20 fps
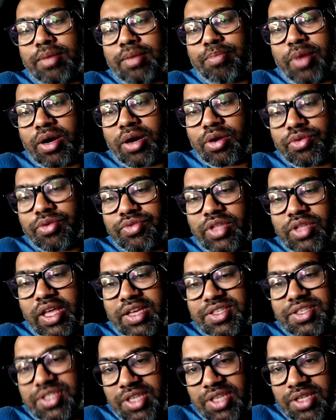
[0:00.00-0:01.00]
part of the
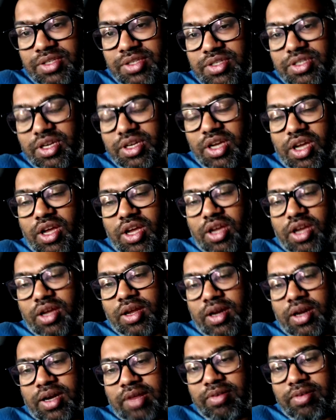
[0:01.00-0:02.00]
exchange,
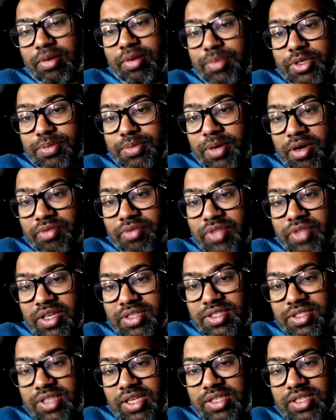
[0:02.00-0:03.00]
developers part of the
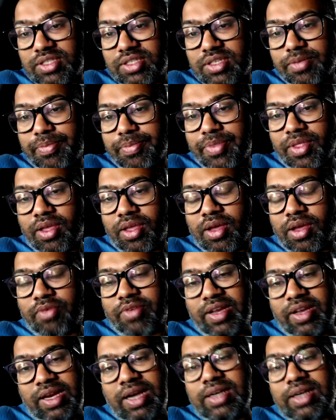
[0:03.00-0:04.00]
exchange,
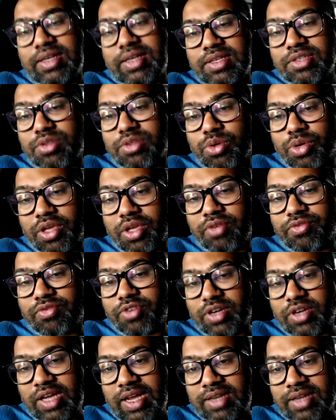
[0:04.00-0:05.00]
Finality is looking
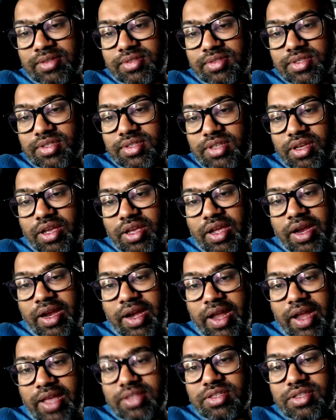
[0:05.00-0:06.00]
for talents.
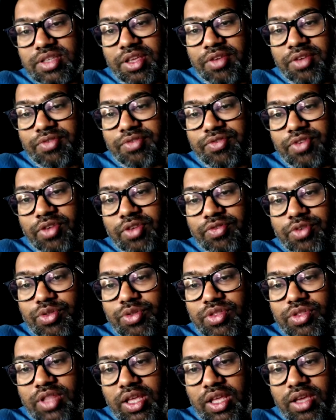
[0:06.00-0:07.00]
And hence, if you
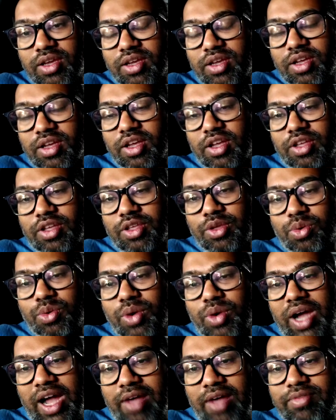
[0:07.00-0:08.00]
think you
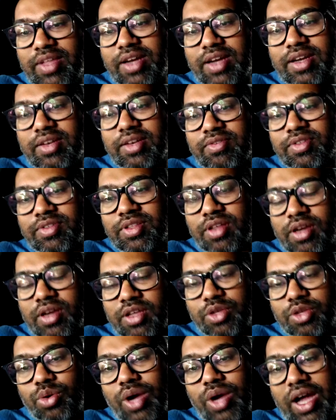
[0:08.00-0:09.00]
have that
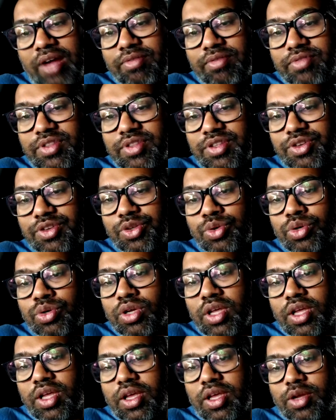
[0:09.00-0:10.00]
you have within you
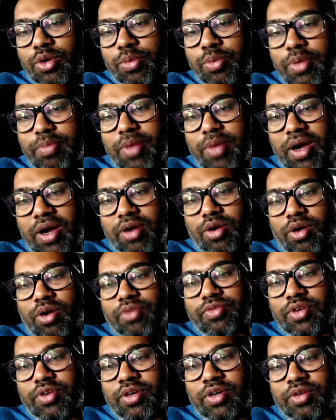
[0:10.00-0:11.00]
to be part
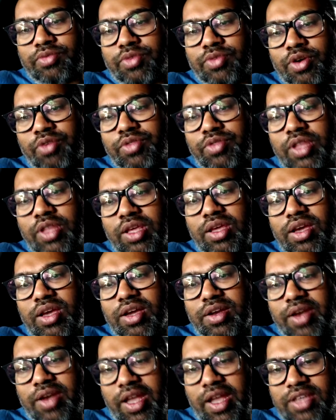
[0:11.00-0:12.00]
of one of the
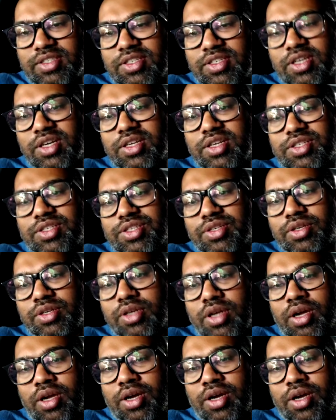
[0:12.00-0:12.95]
next generation